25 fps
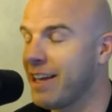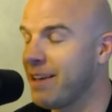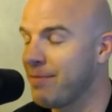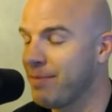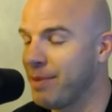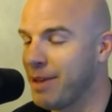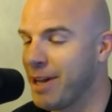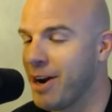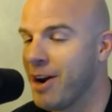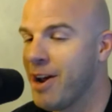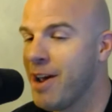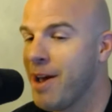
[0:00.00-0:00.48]
hockey
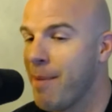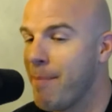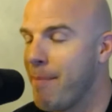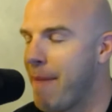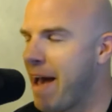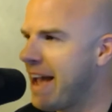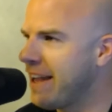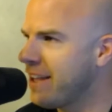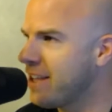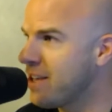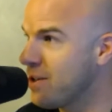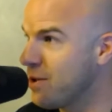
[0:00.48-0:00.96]
player.
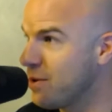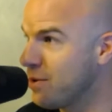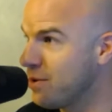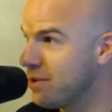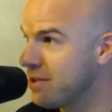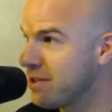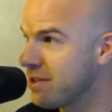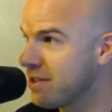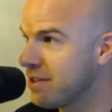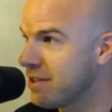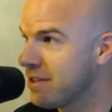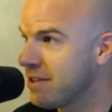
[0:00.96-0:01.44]
Matt
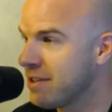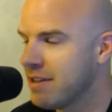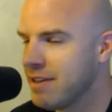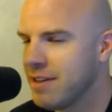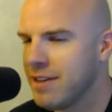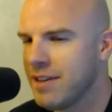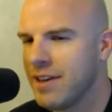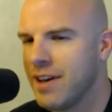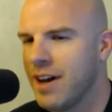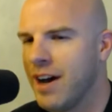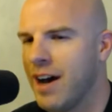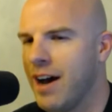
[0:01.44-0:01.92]
Hughes,
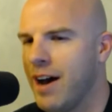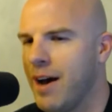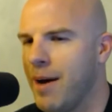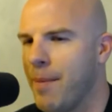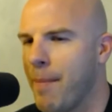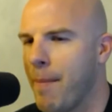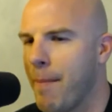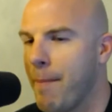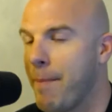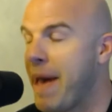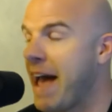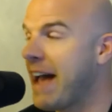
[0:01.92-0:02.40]

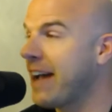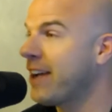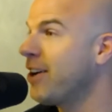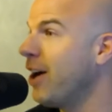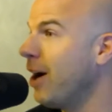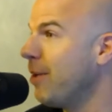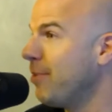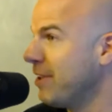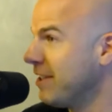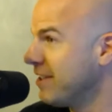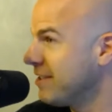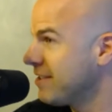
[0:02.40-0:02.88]
Pat
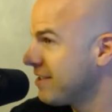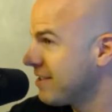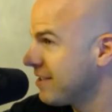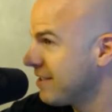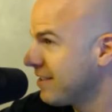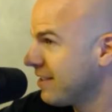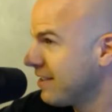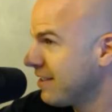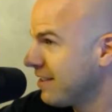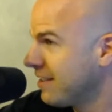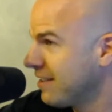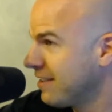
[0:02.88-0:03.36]

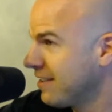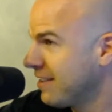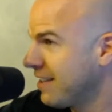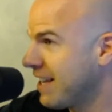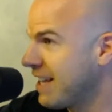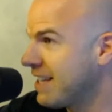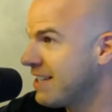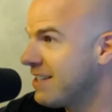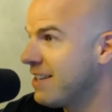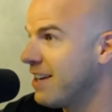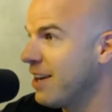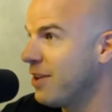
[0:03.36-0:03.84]
Cummins.
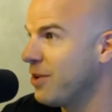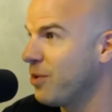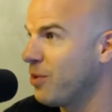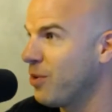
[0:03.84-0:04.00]
He's